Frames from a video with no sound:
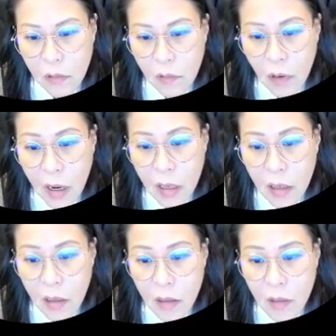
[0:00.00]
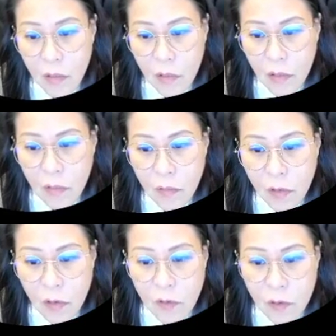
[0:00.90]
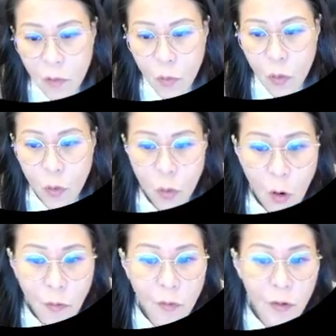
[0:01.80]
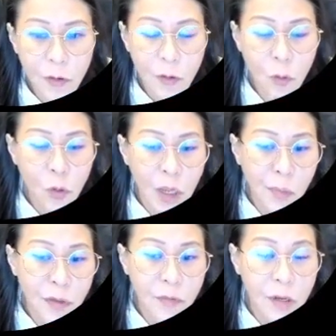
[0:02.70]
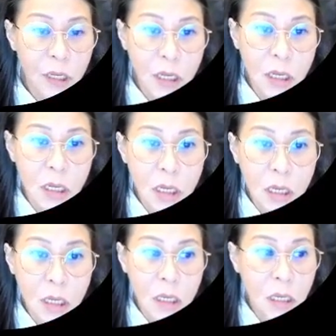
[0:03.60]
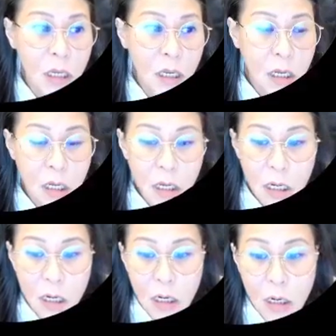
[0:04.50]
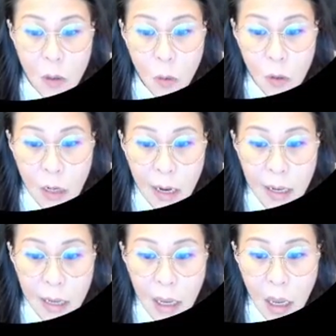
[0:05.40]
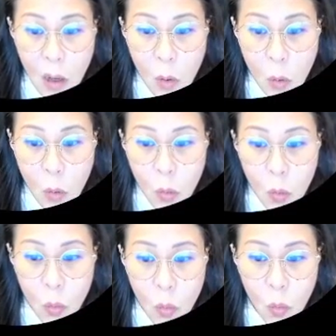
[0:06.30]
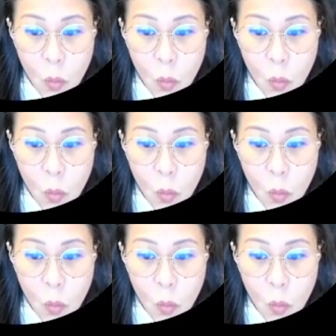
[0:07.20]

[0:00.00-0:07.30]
Why? Because the wood gone. The wood come in ready. The wood like out.